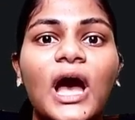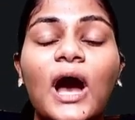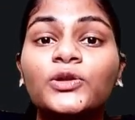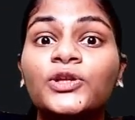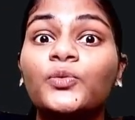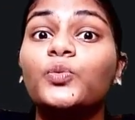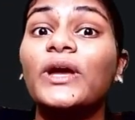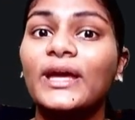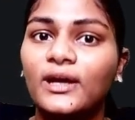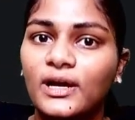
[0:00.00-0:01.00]
how the
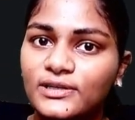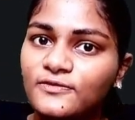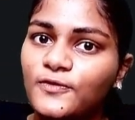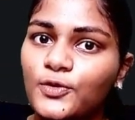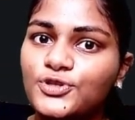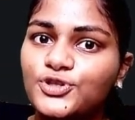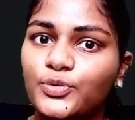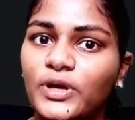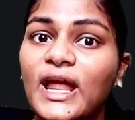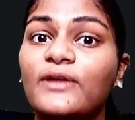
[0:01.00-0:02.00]
way current flows
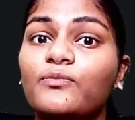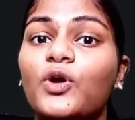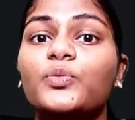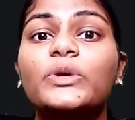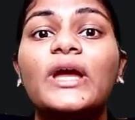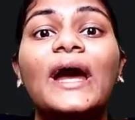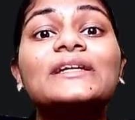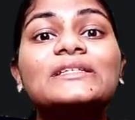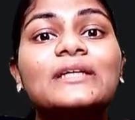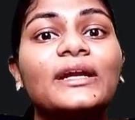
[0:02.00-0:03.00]
through it and what we had
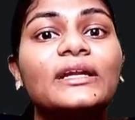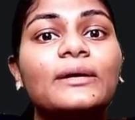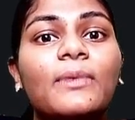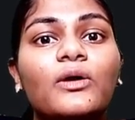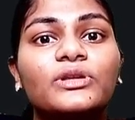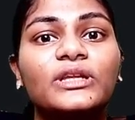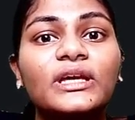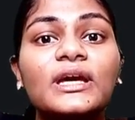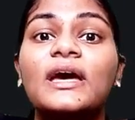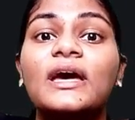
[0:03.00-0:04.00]
studied about the